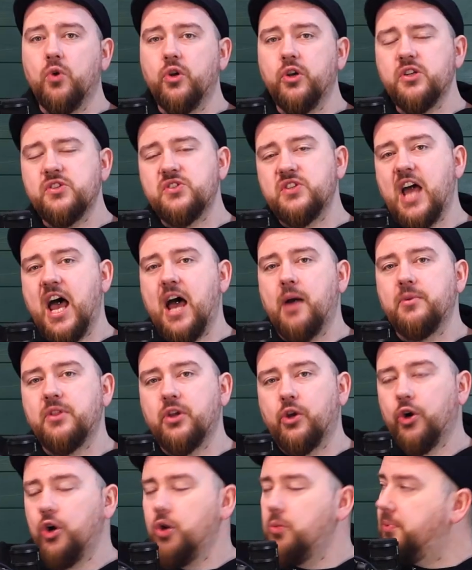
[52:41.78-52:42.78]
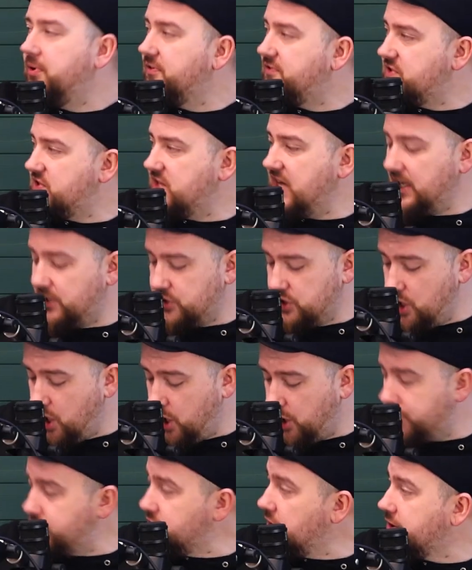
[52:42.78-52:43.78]
we're going to start with a group of 6
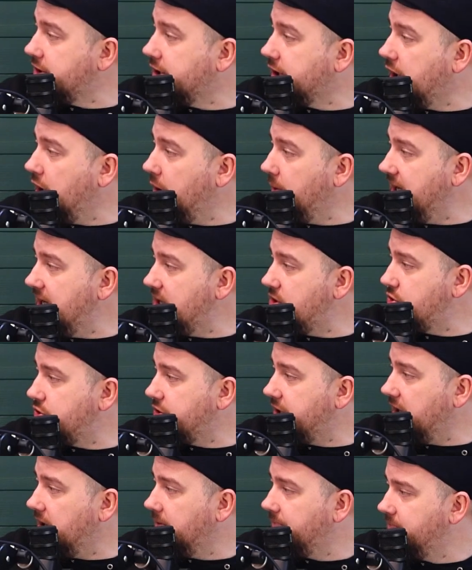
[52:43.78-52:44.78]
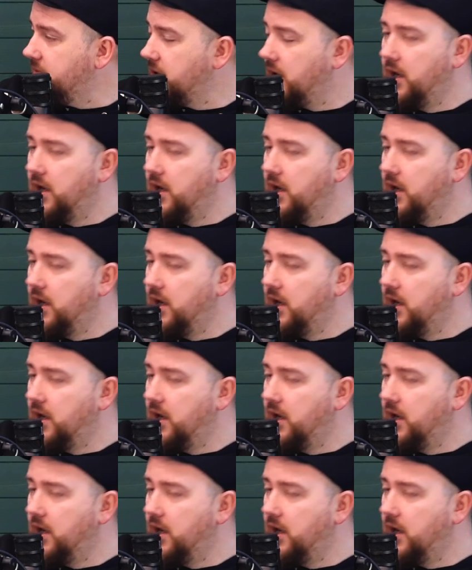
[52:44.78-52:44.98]
notes on the low E string,